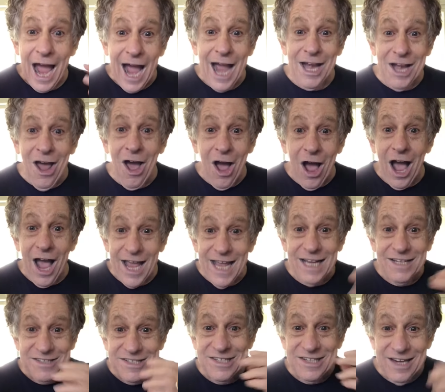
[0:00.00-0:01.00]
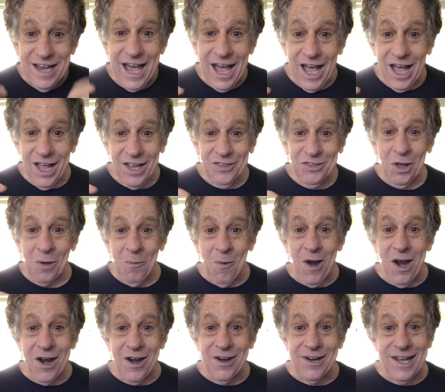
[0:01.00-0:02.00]
know, it's, the
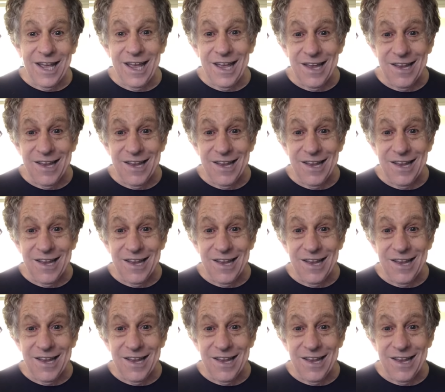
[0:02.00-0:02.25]
word